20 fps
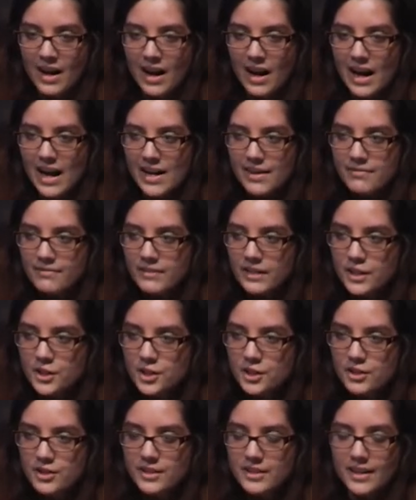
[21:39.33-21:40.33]
I
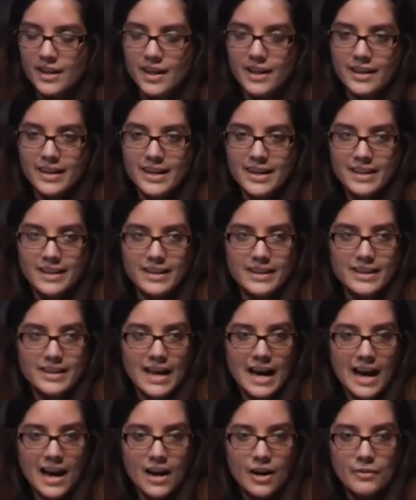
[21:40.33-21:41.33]
featured it in
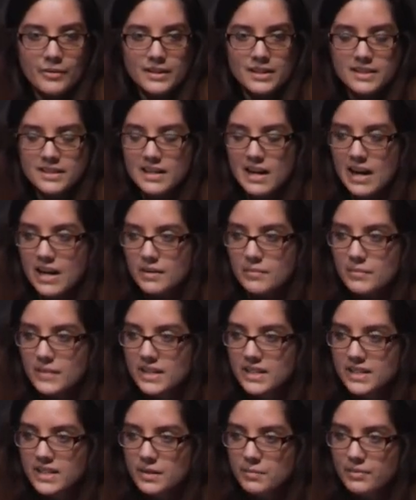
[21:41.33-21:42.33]
how it has gotten me
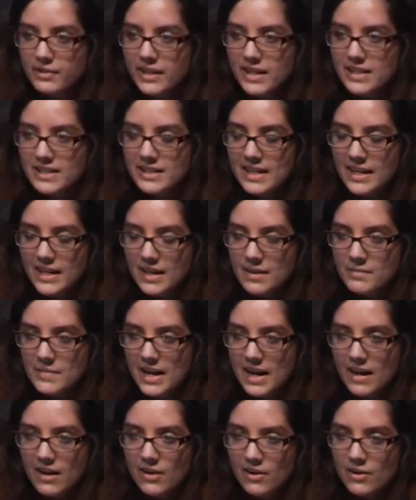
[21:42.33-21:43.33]
to the place I am
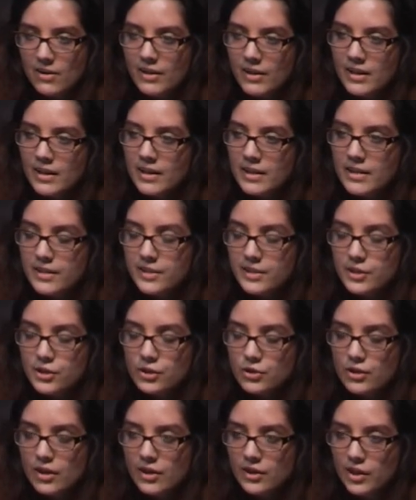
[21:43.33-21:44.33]
now, the
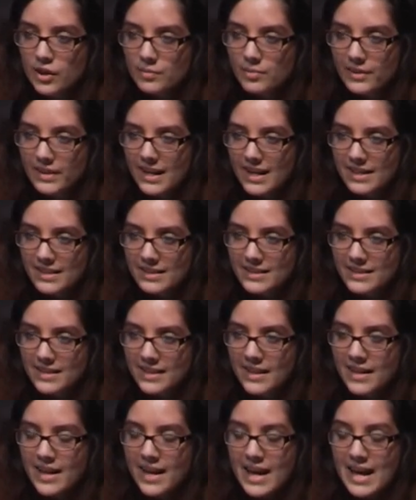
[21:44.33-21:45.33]
stronger place,
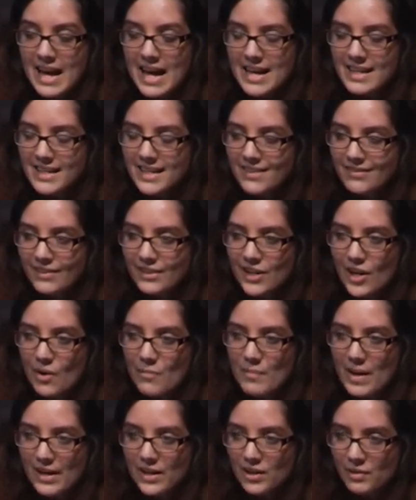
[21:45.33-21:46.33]
and even a
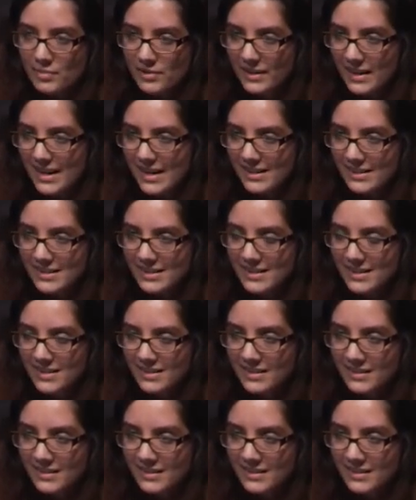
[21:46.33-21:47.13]
better place